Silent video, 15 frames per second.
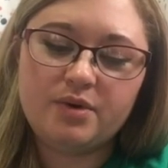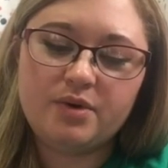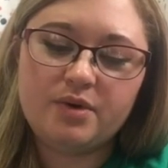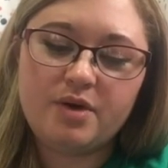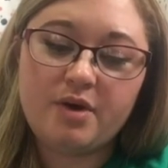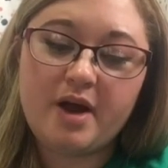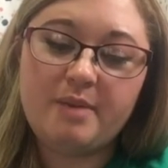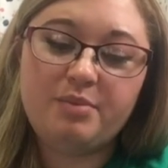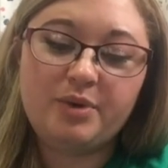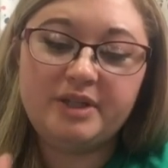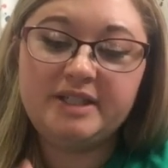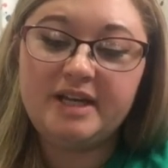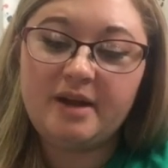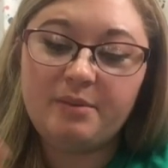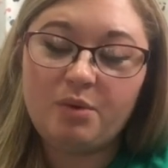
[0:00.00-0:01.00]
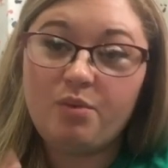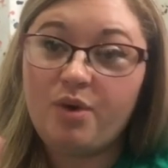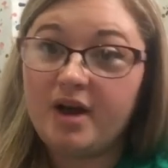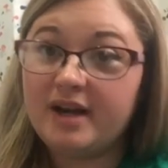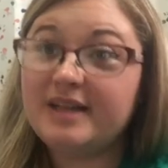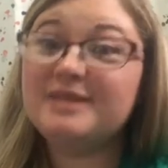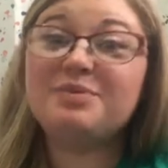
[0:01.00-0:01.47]
Okay, pointy number
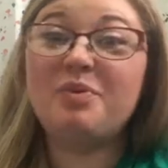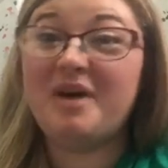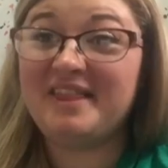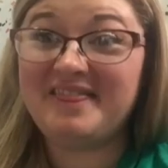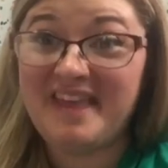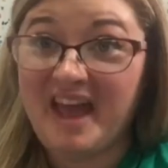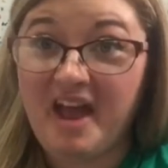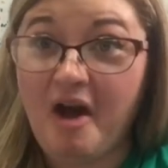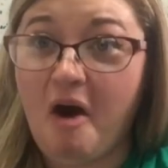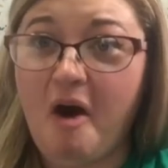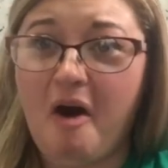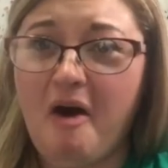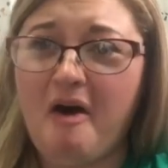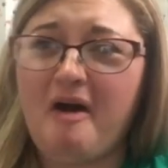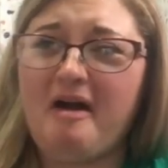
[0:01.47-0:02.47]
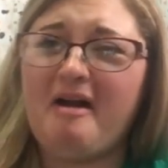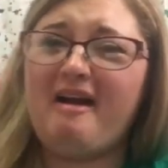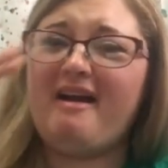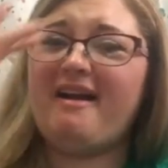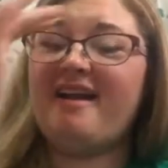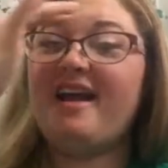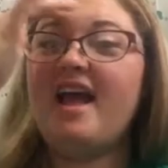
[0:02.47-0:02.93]
1 is what they
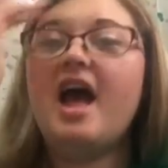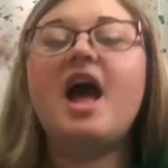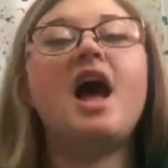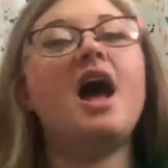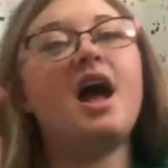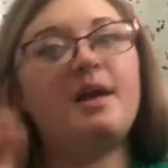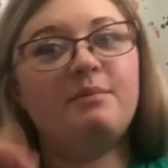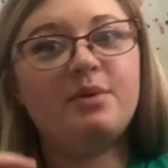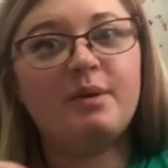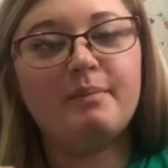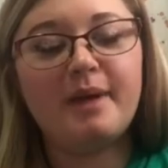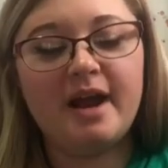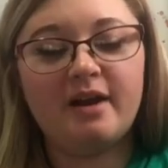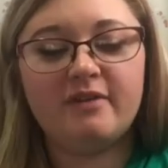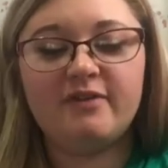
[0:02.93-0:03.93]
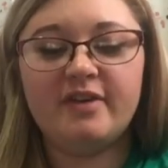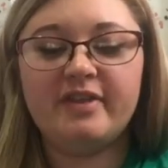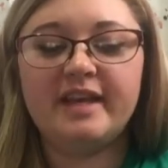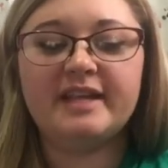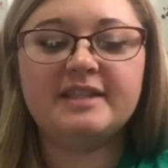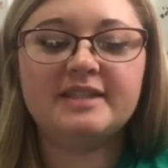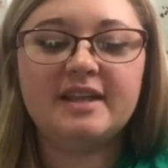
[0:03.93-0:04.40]
are. I'm prepared for
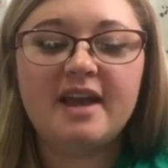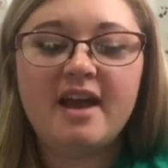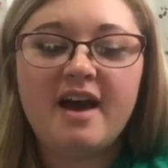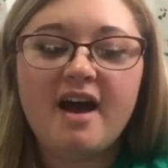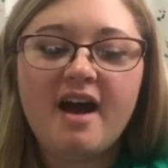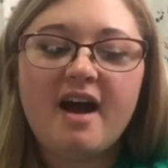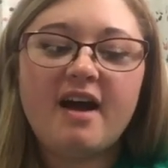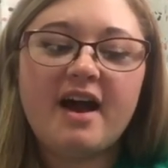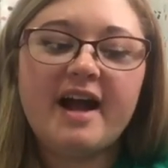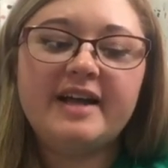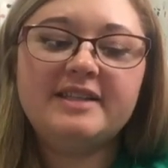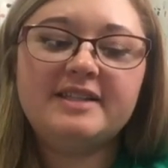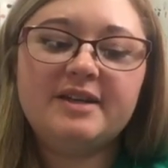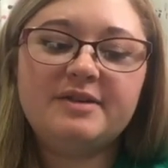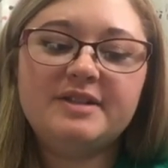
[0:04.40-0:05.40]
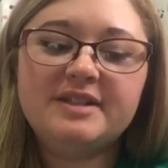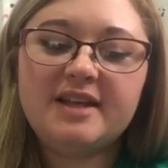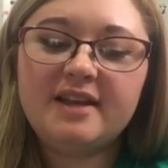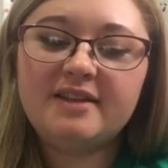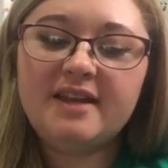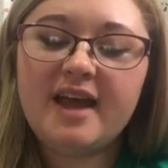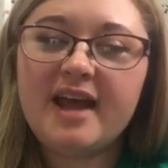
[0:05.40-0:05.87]
this. Alright, so
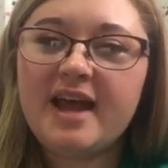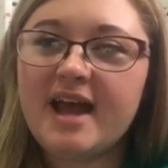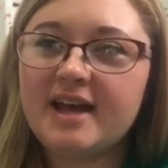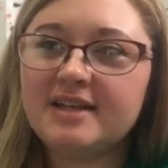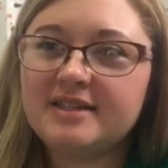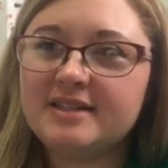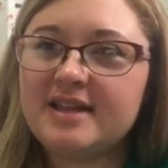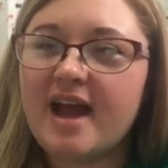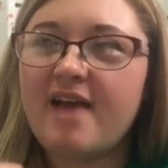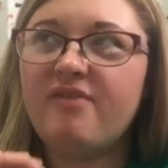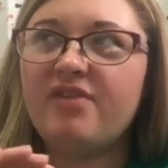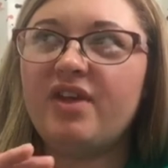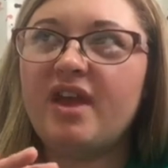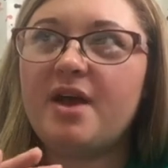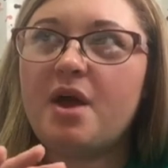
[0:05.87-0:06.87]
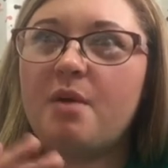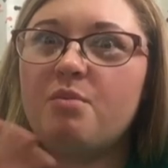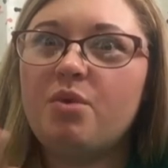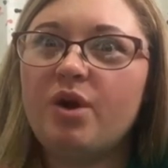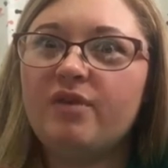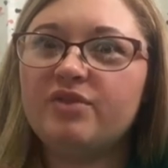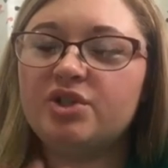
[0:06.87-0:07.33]
Sonlight has, I feel like, a
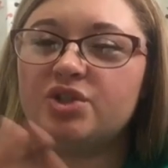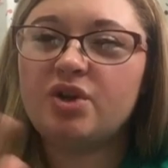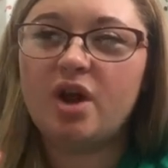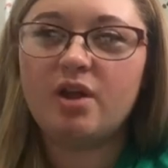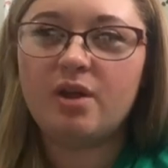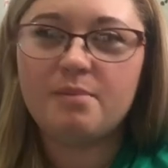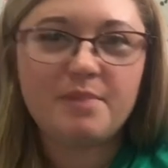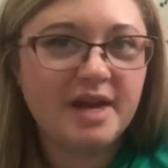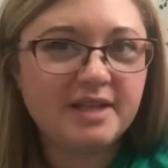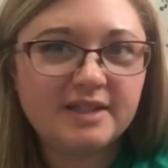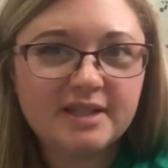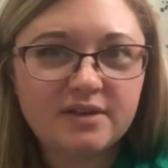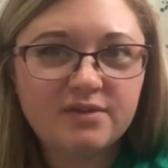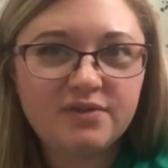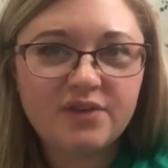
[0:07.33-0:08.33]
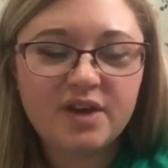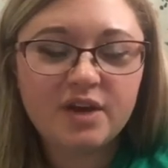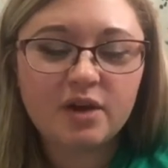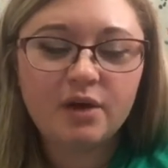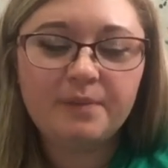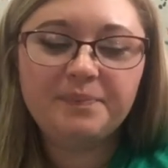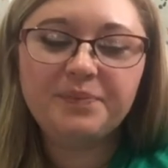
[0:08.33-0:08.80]
more of a Charlotte Mason
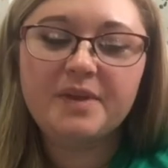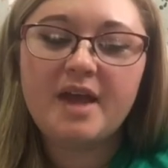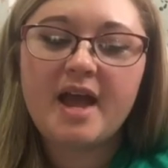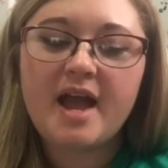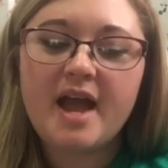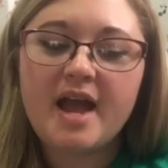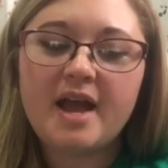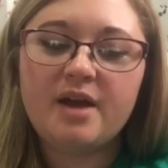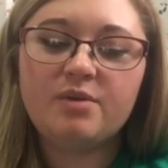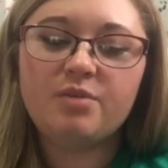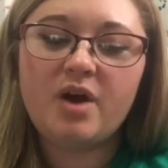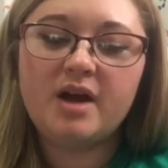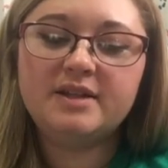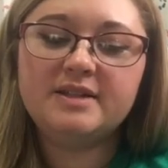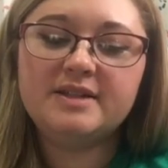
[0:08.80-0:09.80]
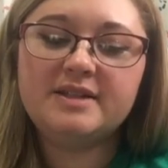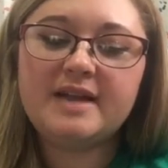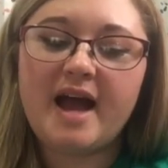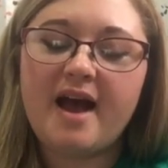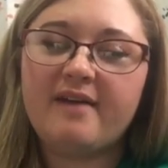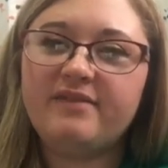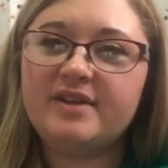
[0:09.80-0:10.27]
feel, and Rod and
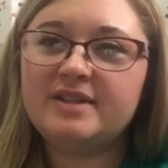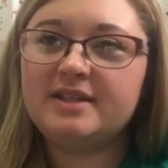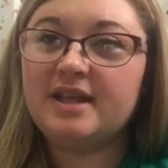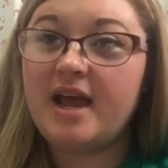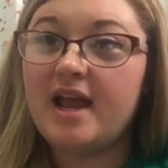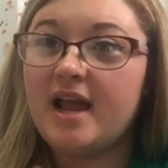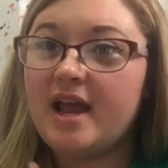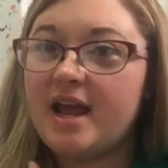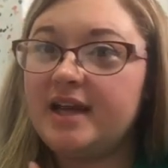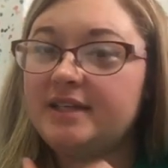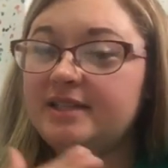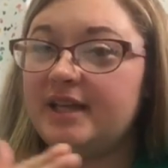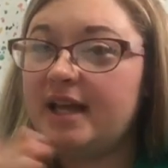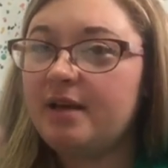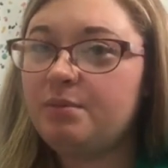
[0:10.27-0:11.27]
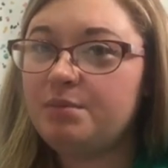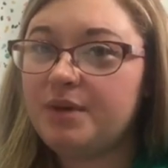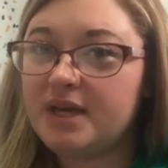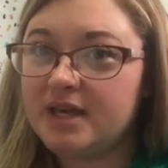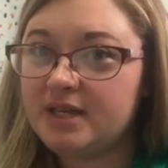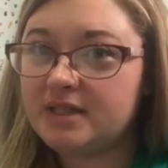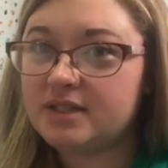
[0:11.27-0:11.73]
Staff is like a
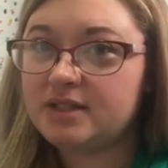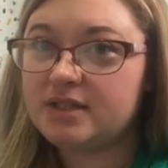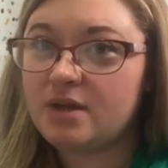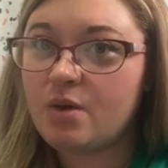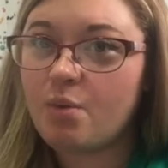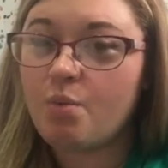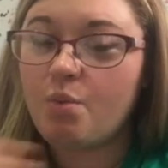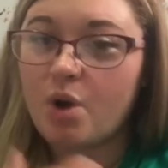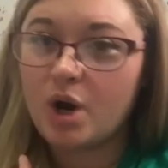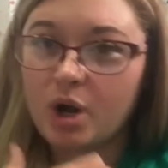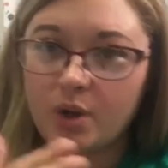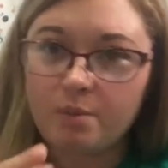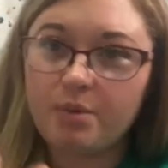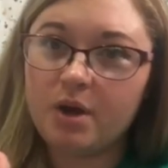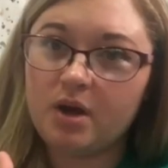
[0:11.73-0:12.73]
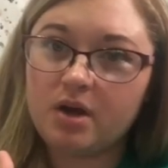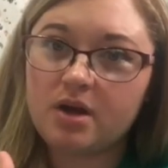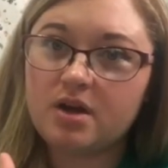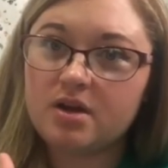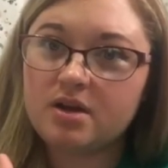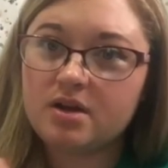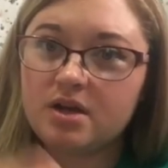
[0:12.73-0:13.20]
10-piece workbook
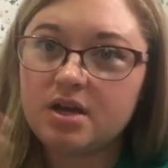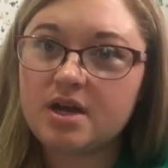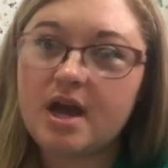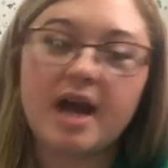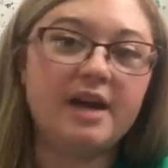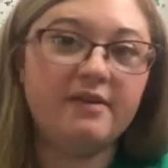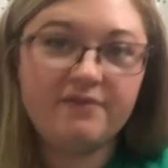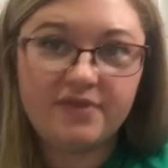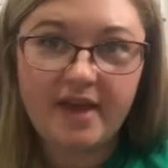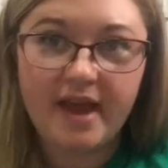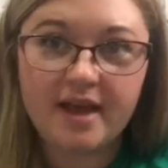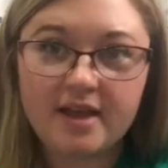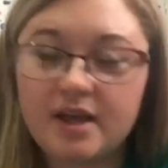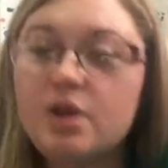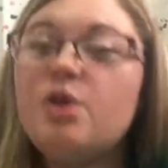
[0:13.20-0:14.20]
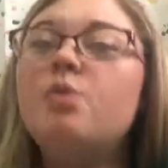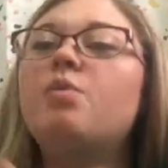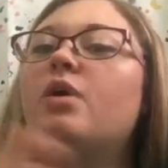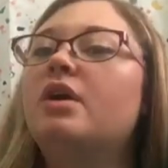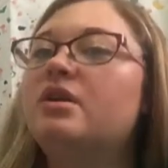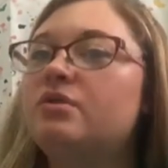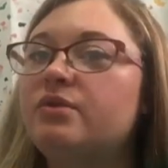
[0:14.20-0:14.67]
kind of thing. Like, you
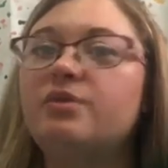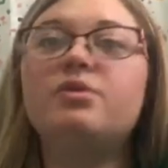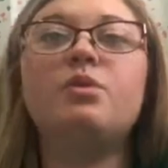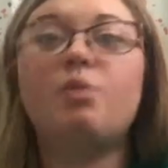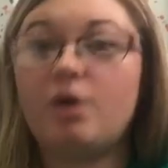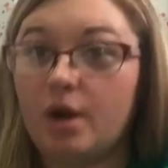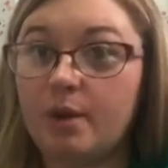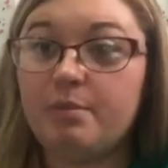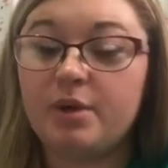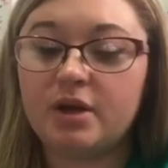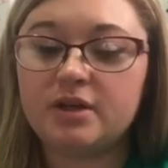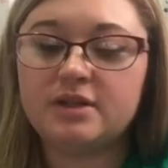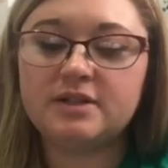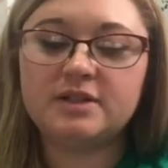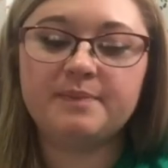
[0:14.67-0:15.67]
work through the workbooks.